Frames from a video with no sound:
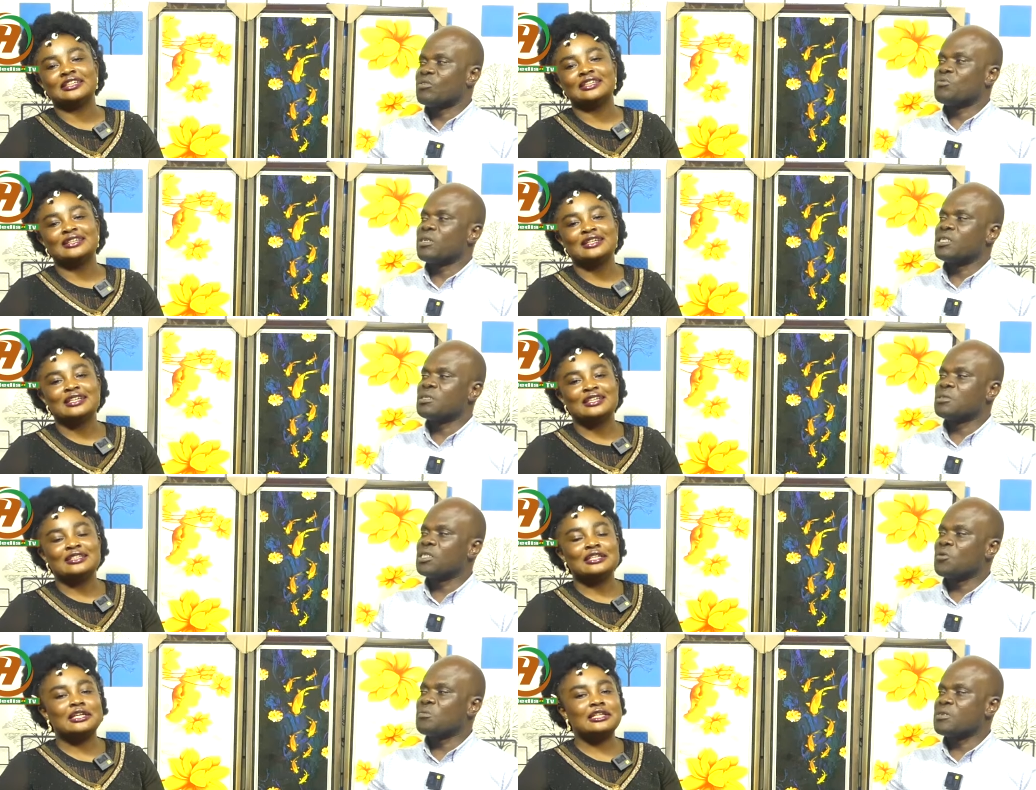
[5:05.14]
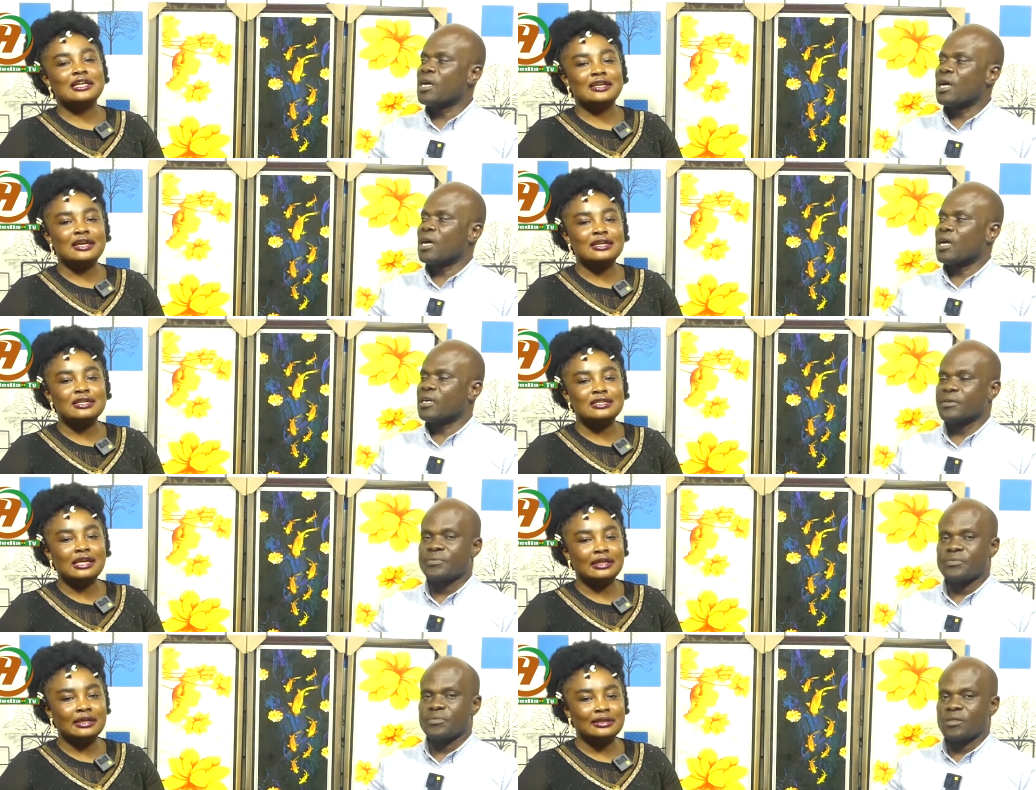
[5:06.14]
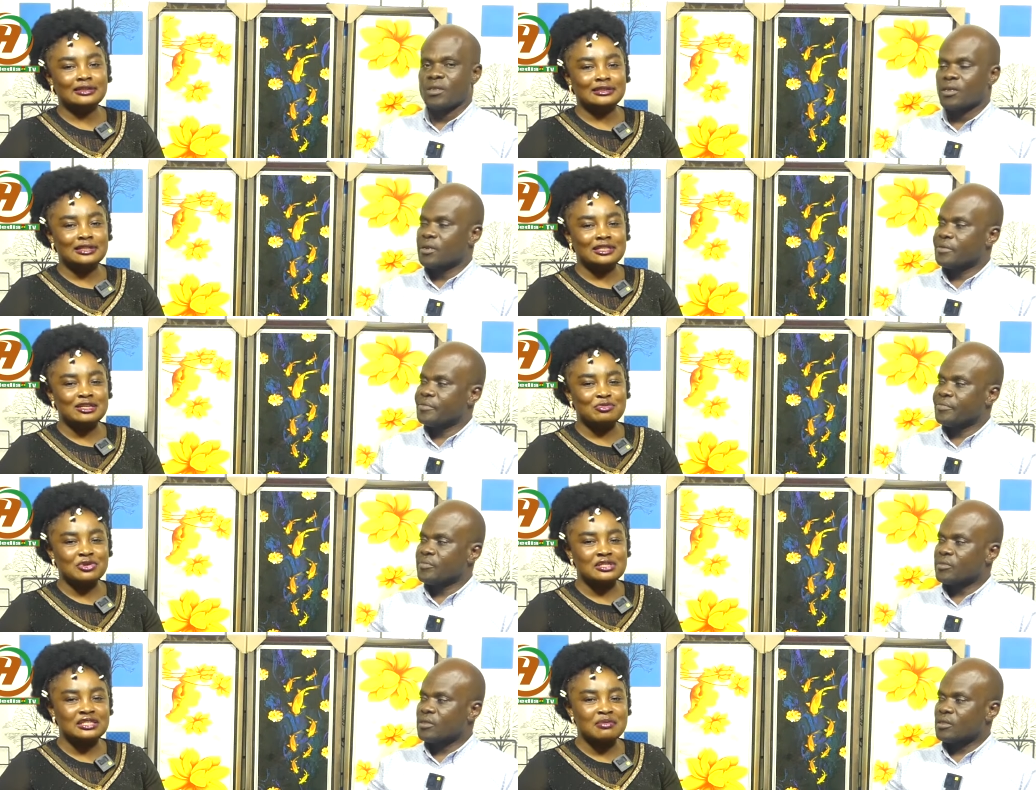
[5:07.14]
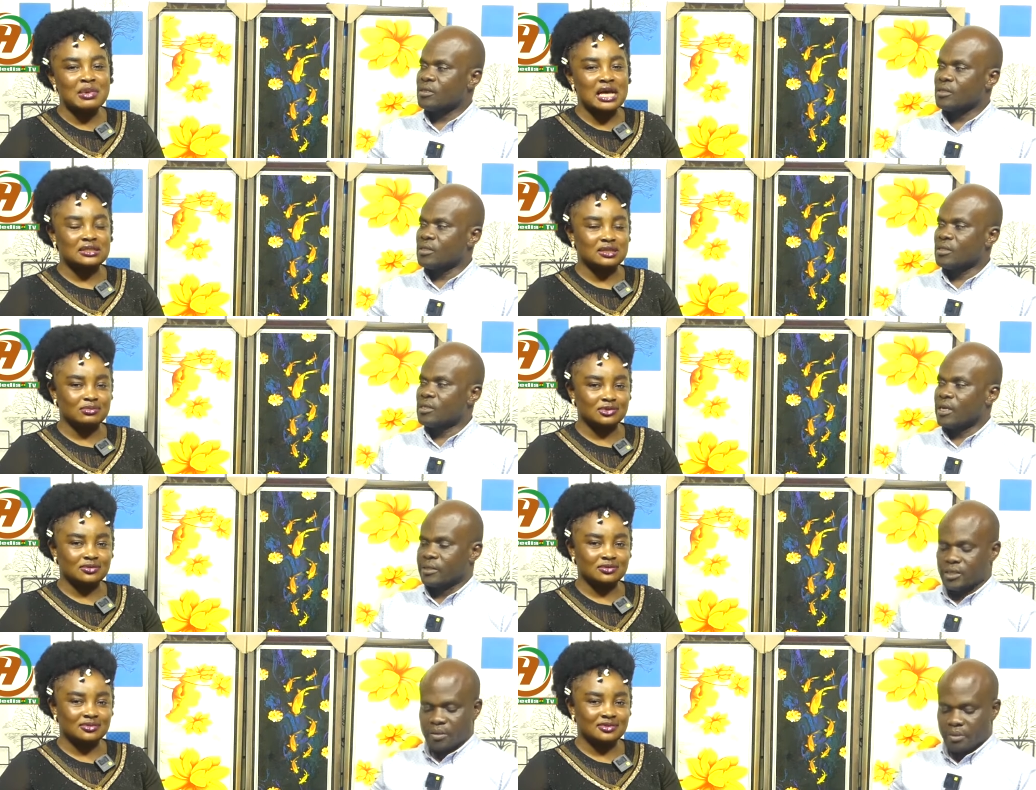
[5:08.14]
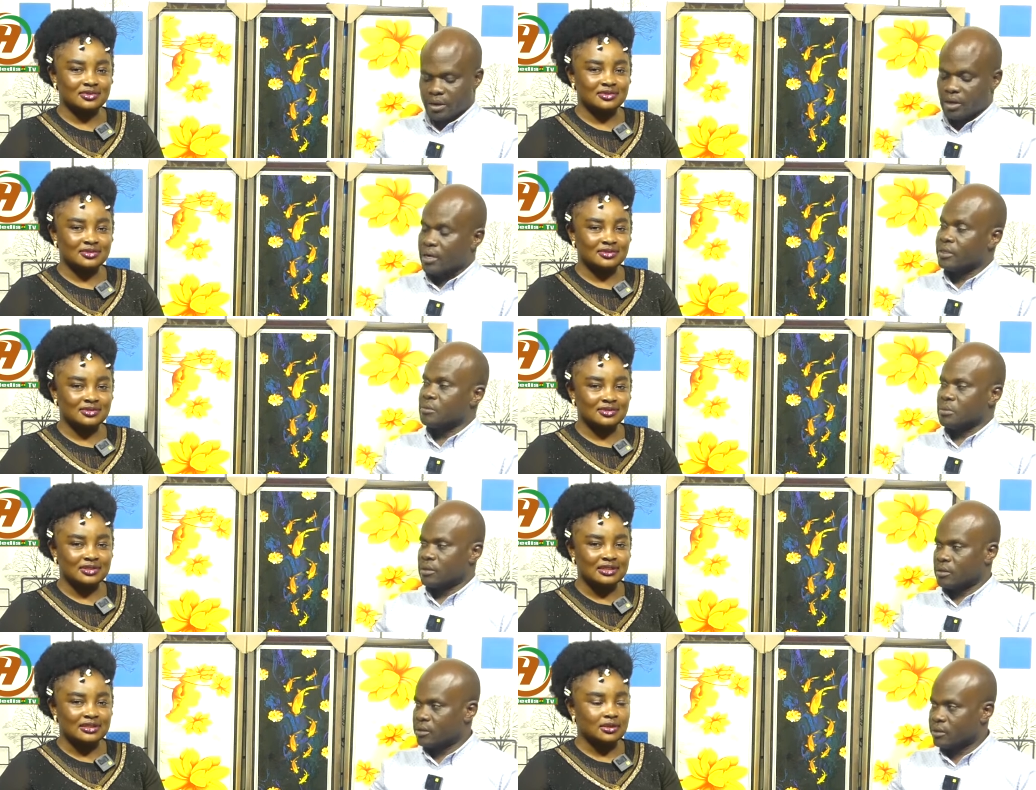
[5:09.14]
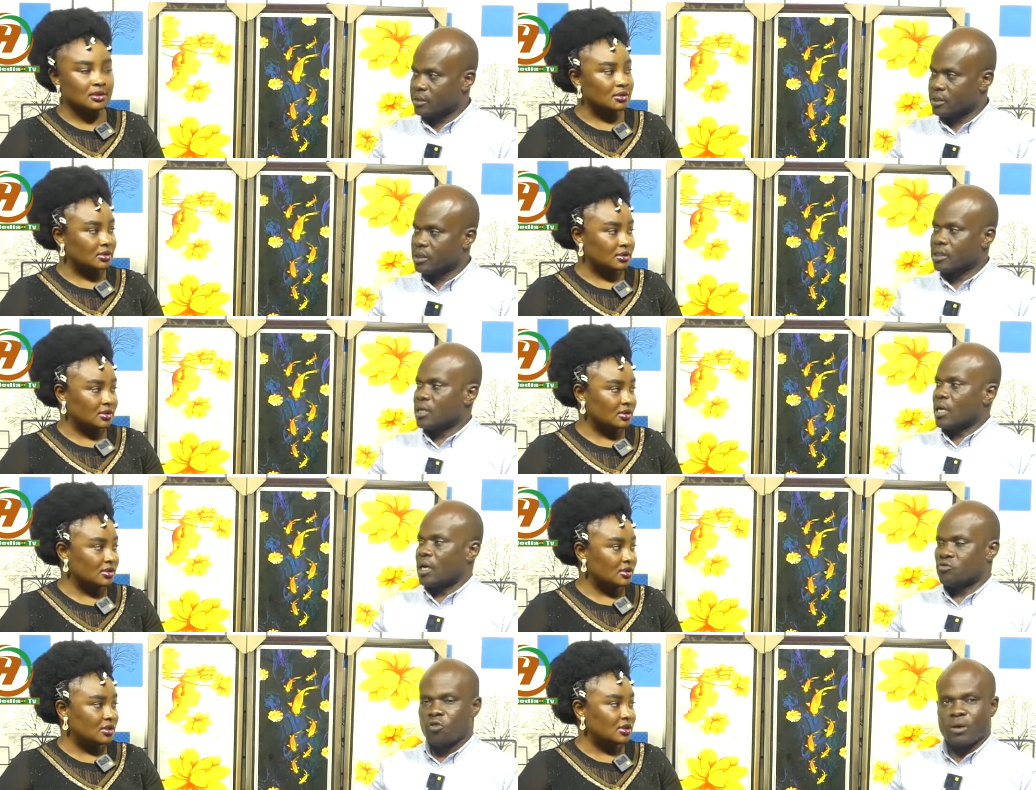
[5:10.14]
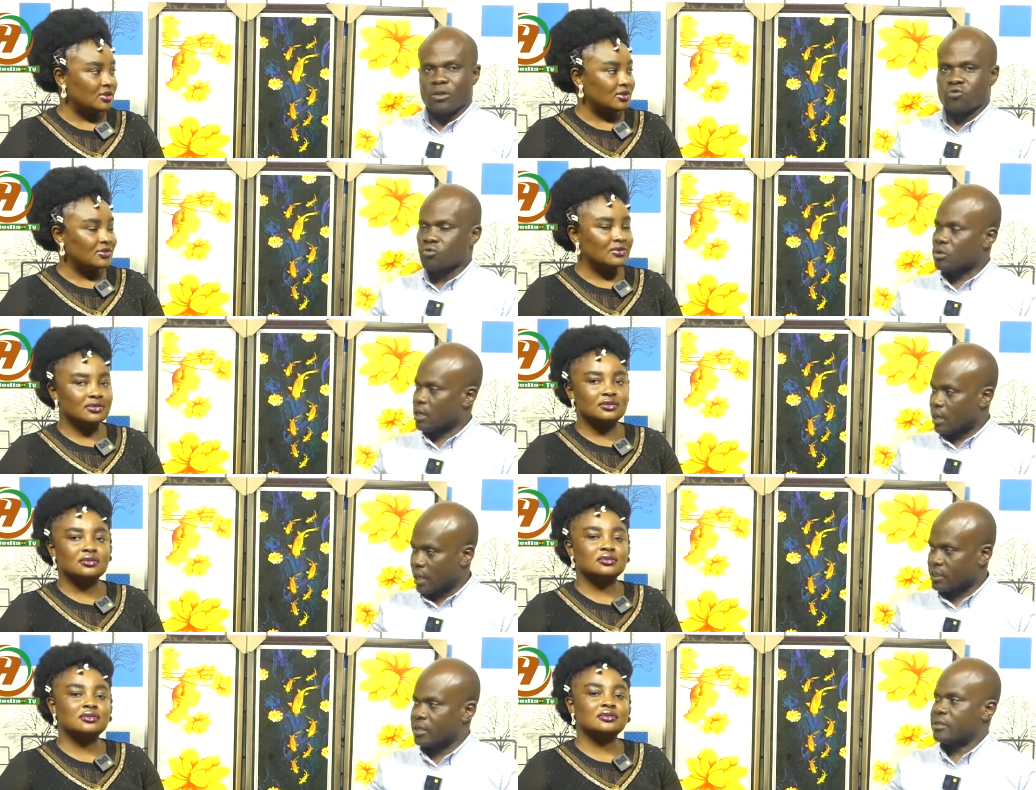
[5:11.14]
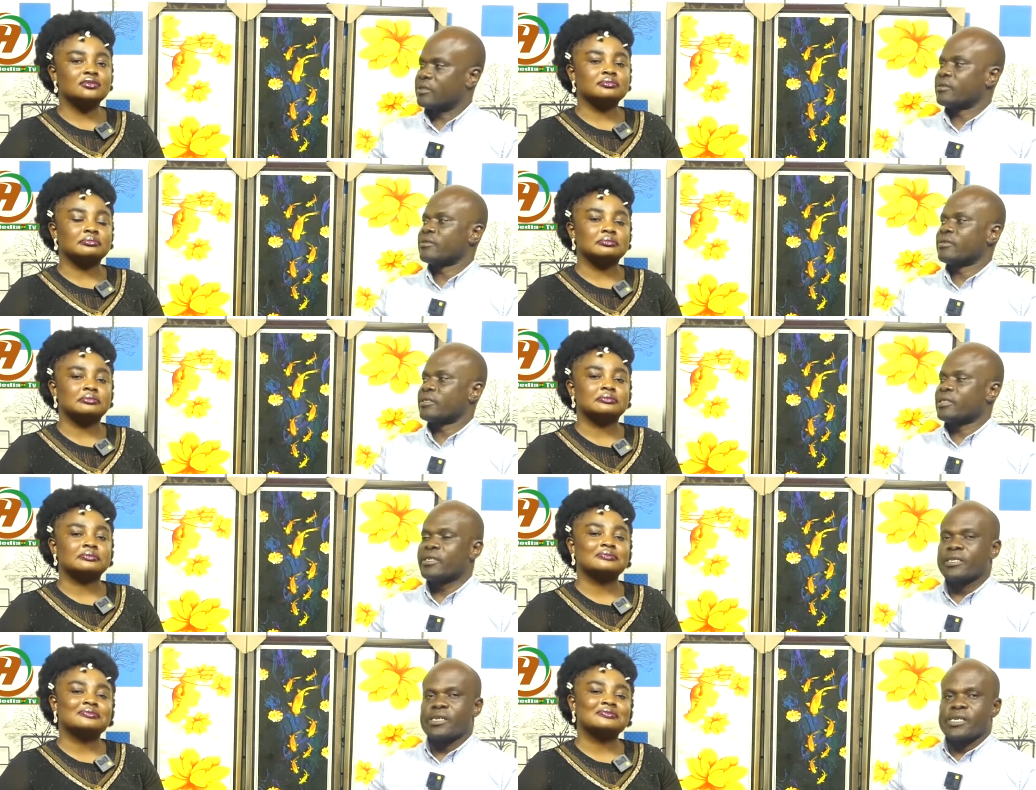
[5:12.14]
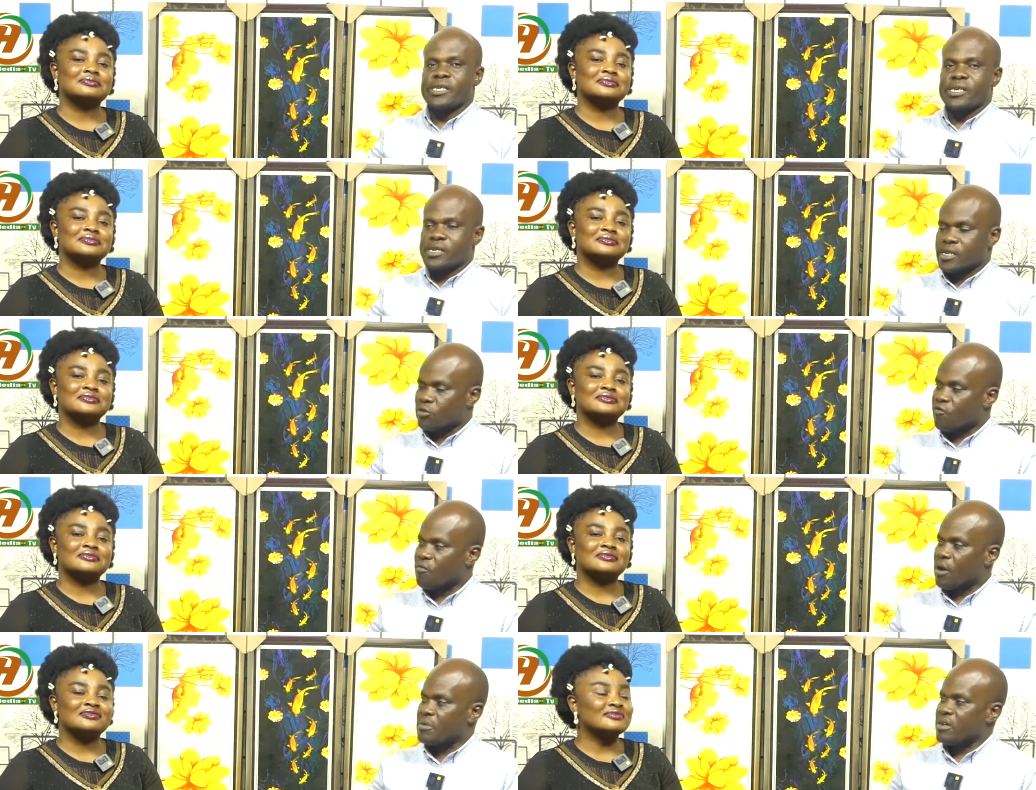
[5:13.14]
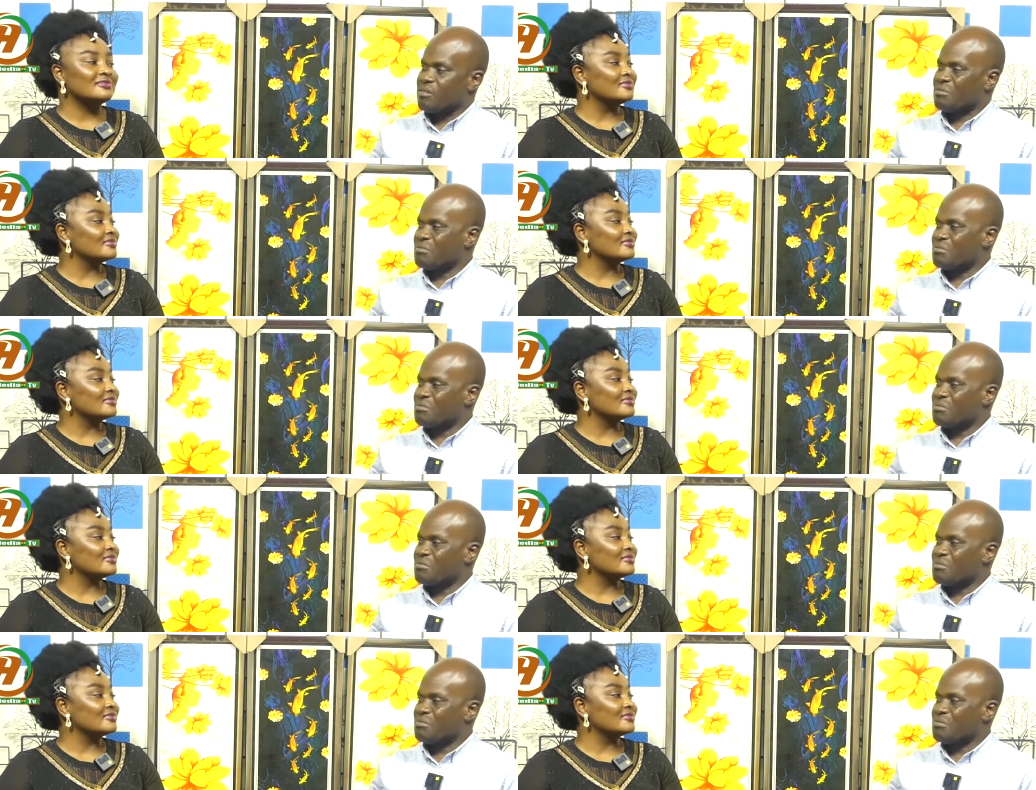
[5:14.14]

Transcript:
Speaker 1: One way, Jimmy,
Speaker 2: ye did they did they both say, Massam,
Speaker 1: as Yama, a Jimmy. I saw Mamaso, I say. Not of Mammy,